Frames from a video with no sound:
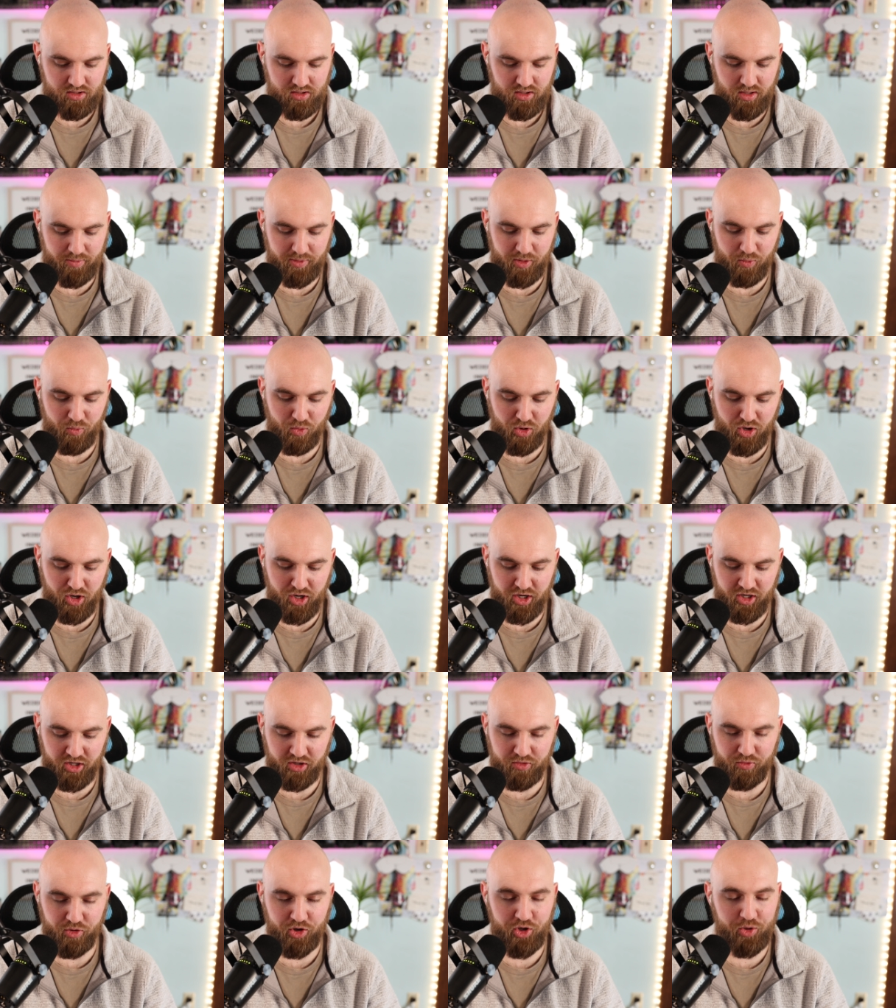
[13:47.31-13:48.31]
I mean, we're in a
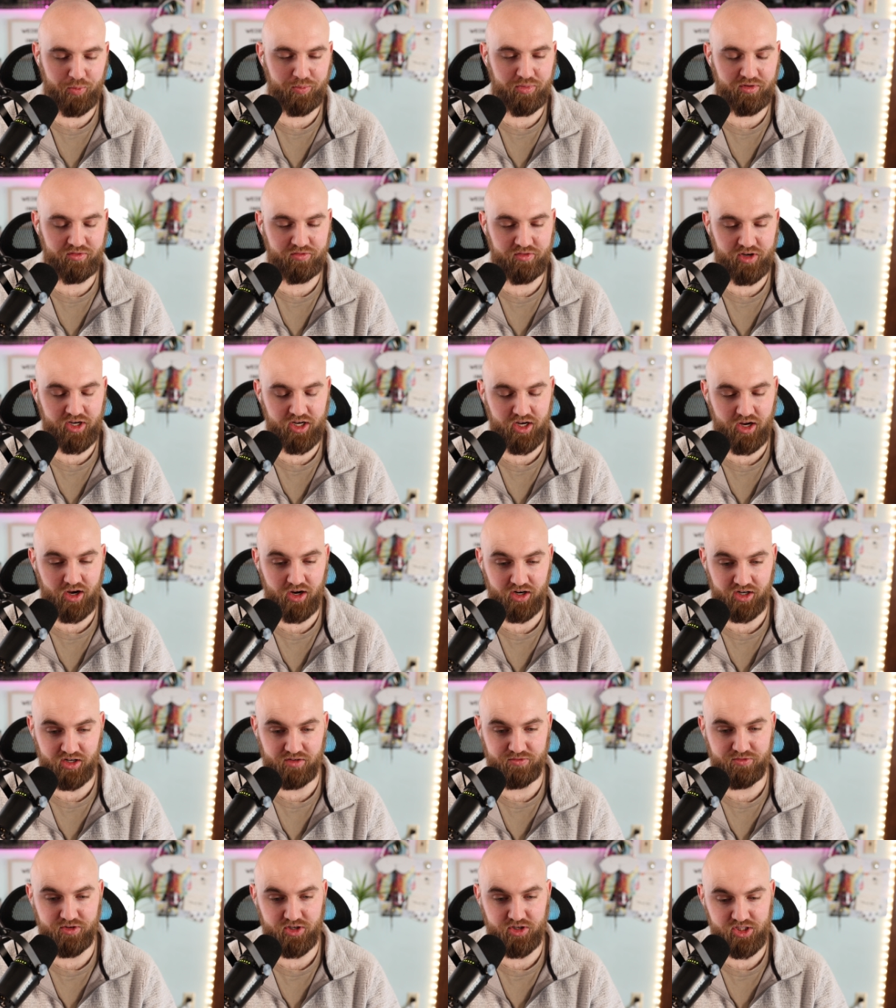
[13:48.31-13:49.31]
group of
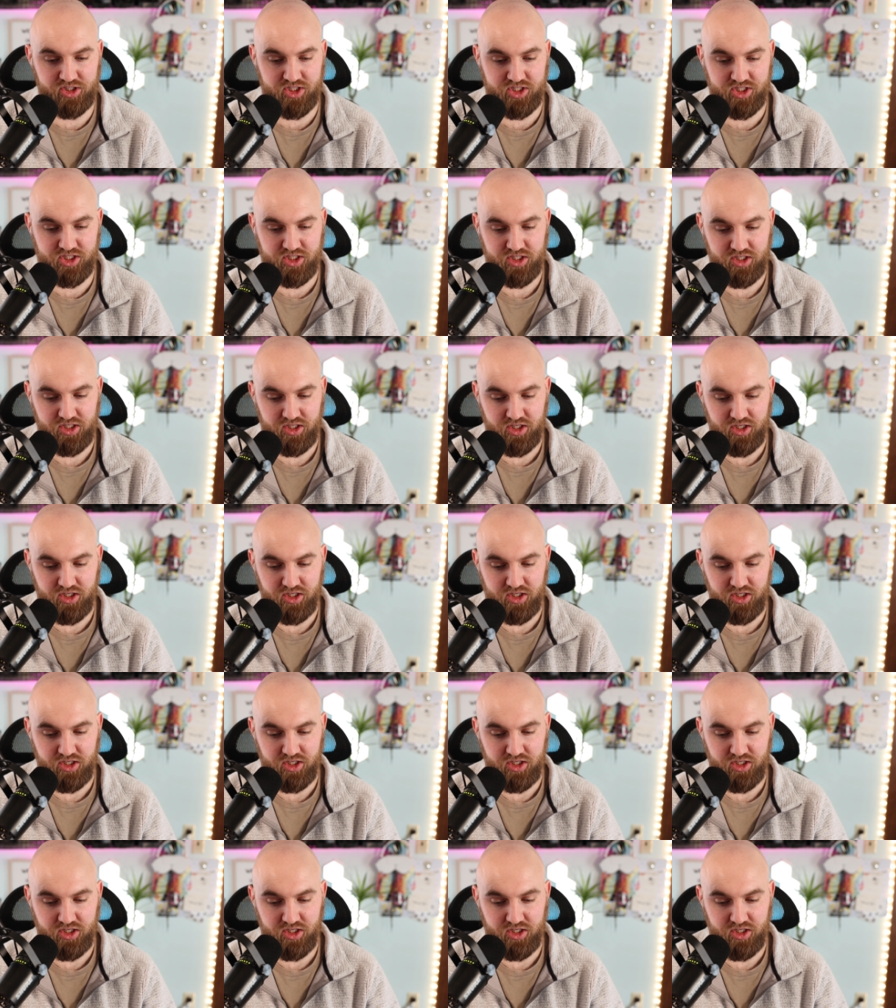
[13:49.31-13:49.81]
videographers.